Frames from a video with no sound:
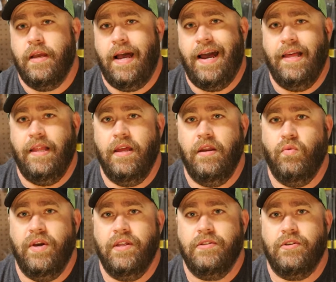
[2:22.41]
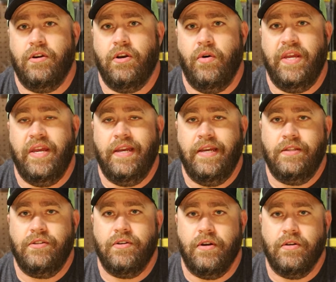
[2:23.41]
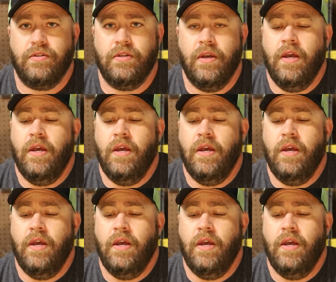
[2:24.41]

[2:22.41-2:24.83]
eyelet with zirconia inserts.